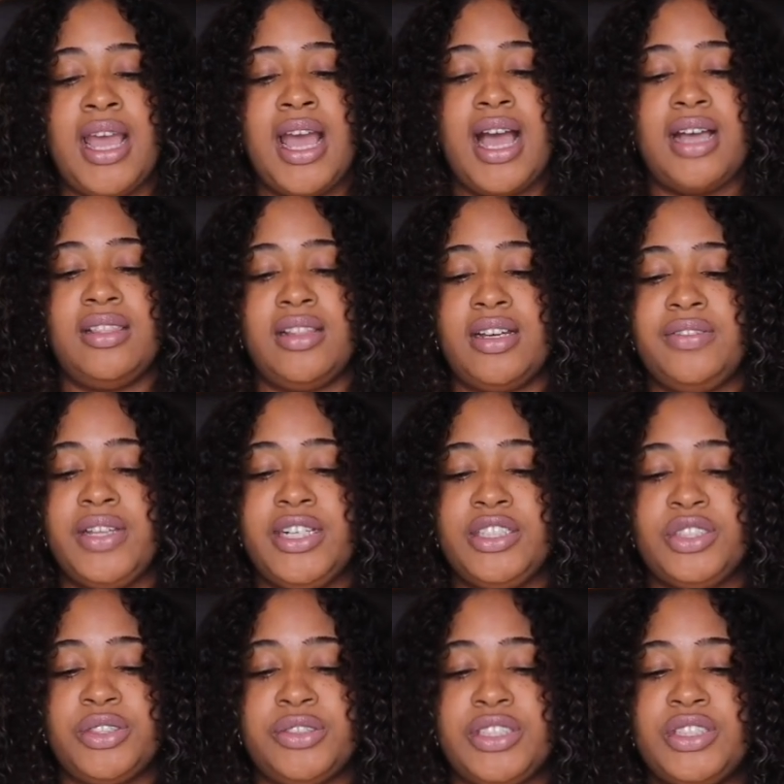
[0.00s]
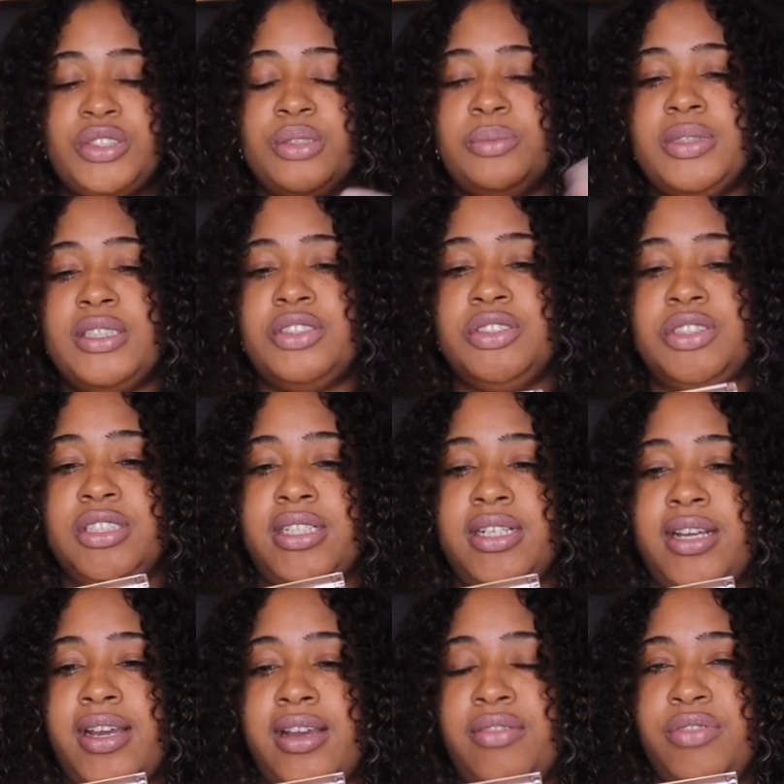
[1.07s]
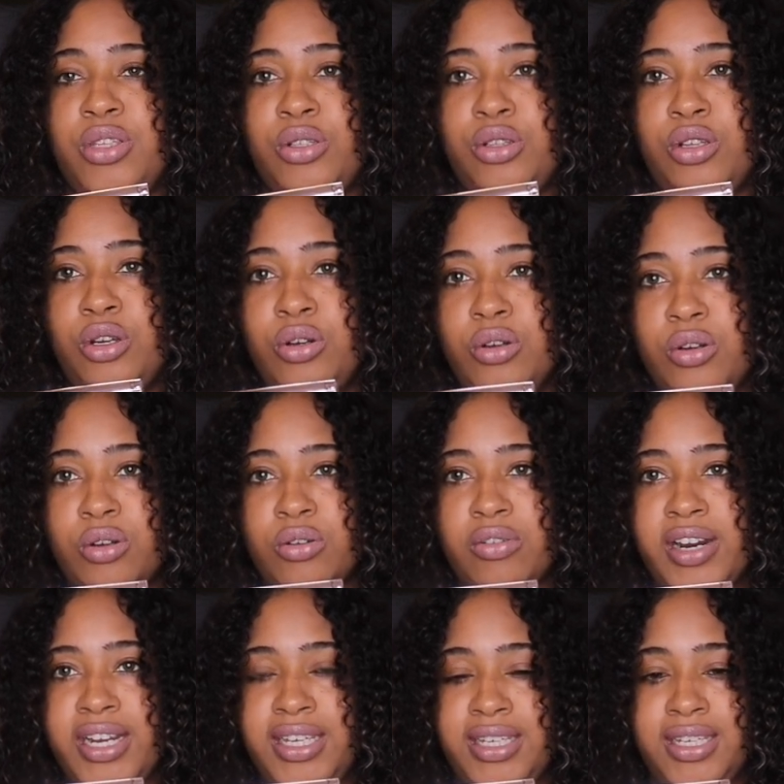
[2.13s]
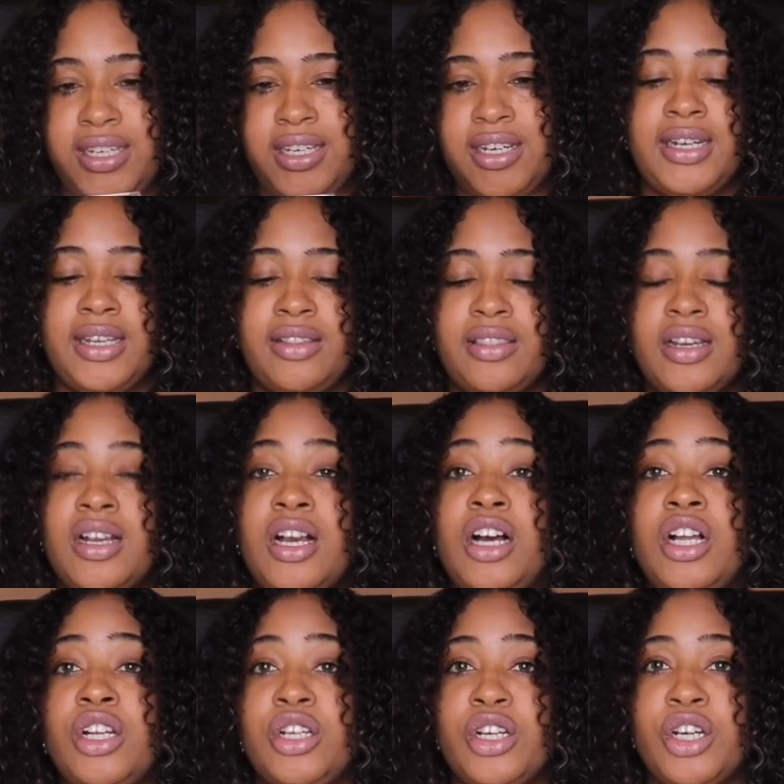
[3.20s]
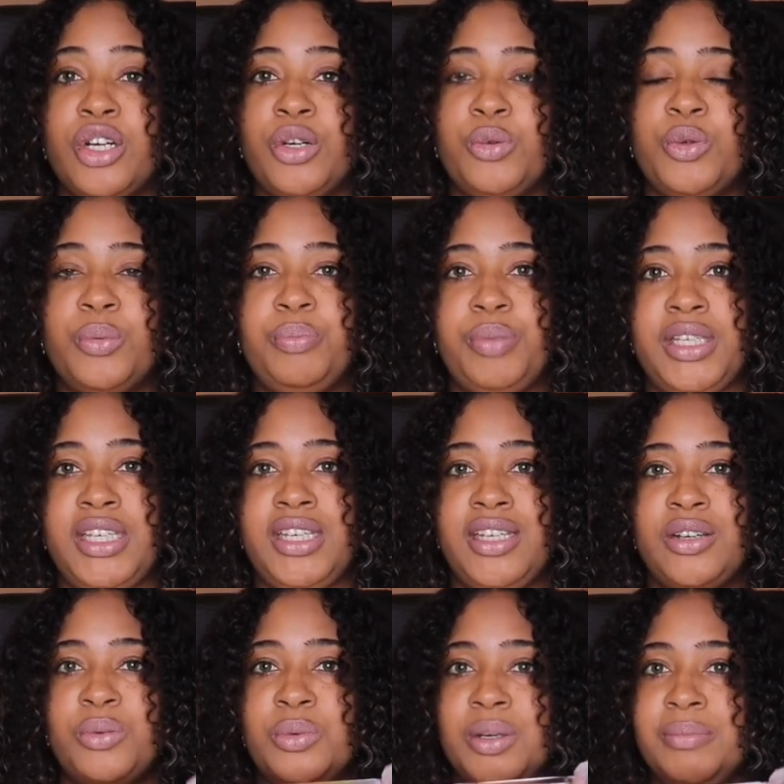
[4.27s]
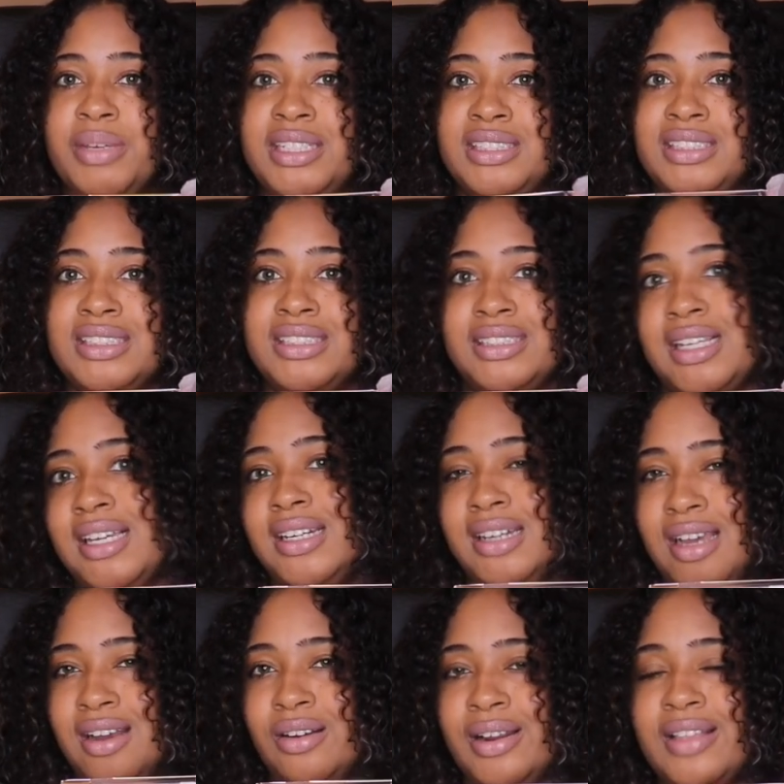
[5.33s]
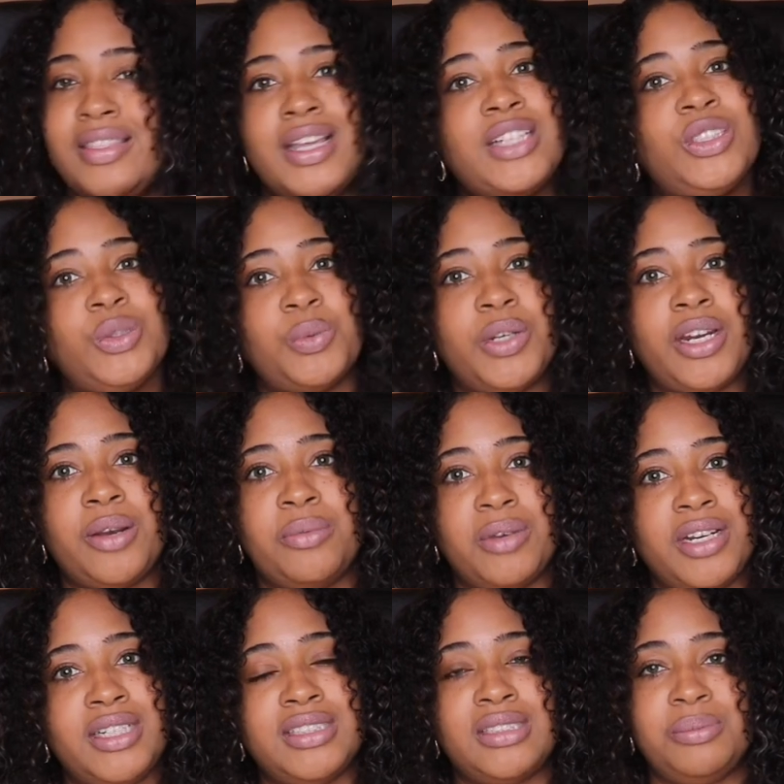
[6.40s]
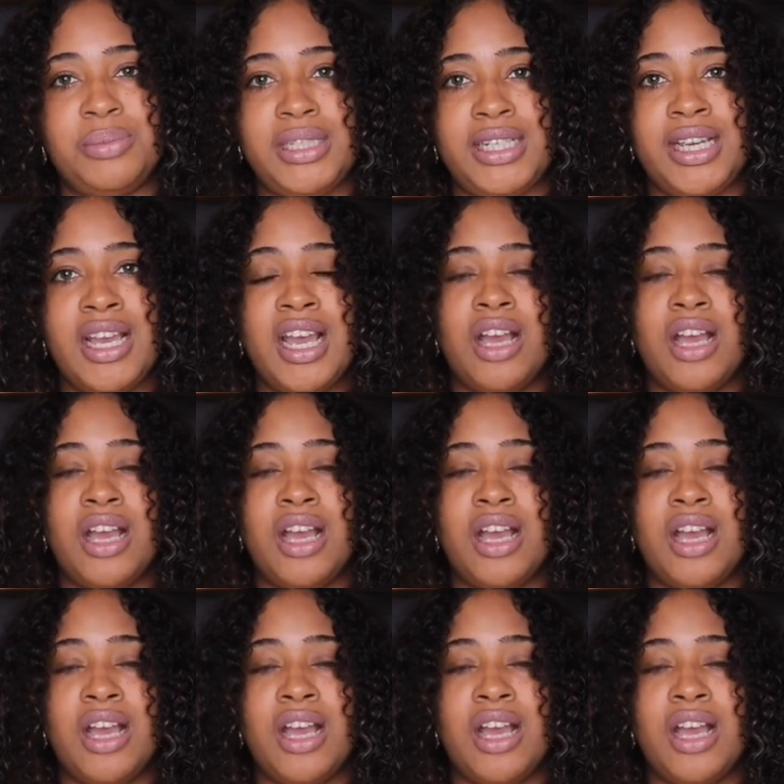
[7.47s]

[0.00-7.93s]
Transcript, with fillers: I love that it's crystal because you're gonna have the logo right here. The color will be what makes it stand out and that's what I want it to be.